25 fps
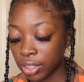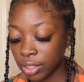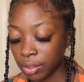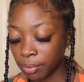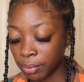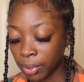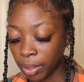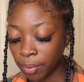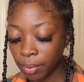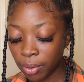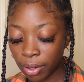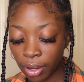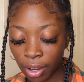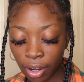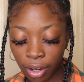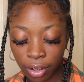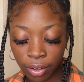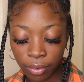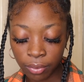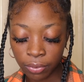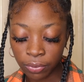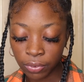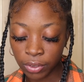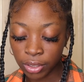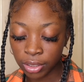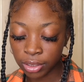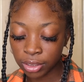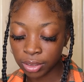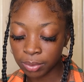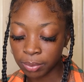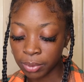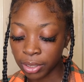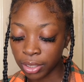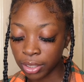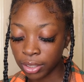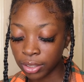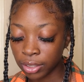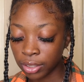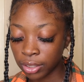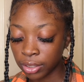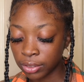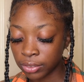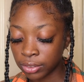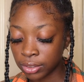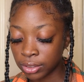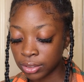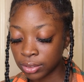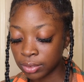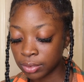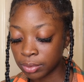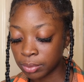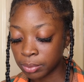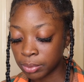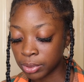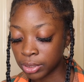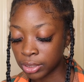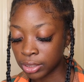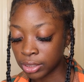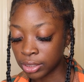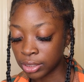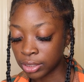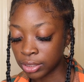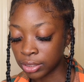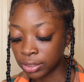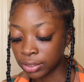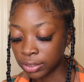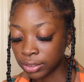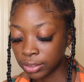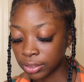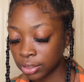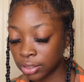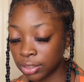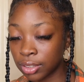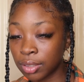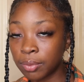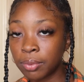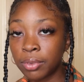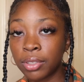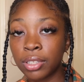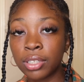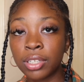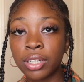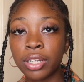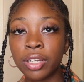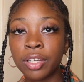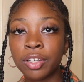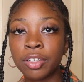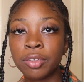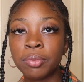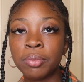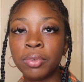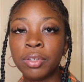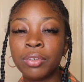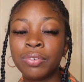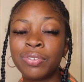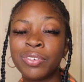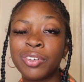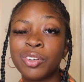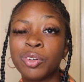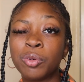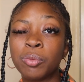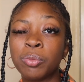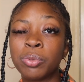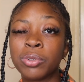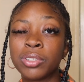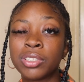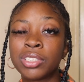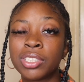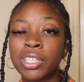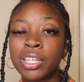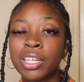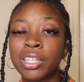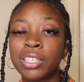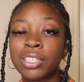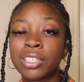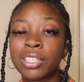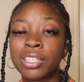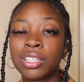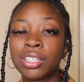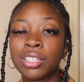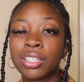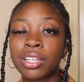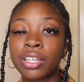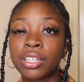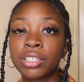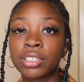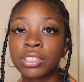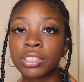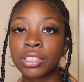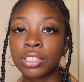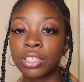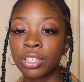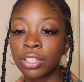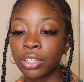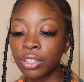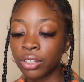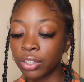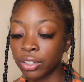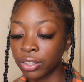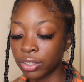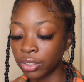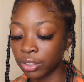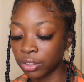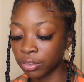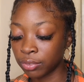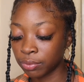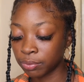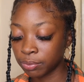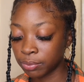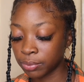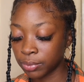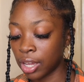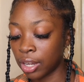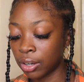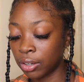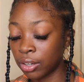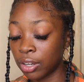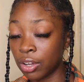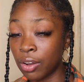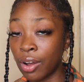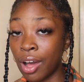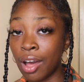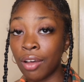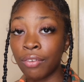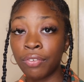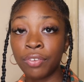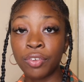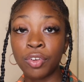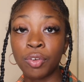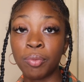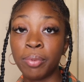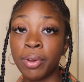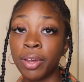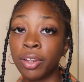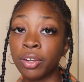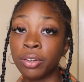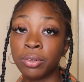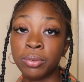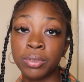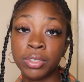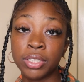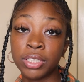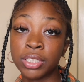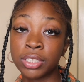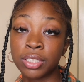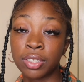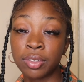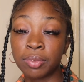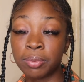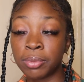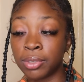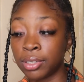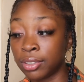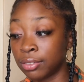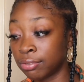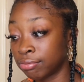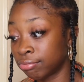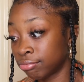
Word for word: maybe not a defense mechanism, but something to help me feel protected, like secure. I don't know, I feel better when it's on me.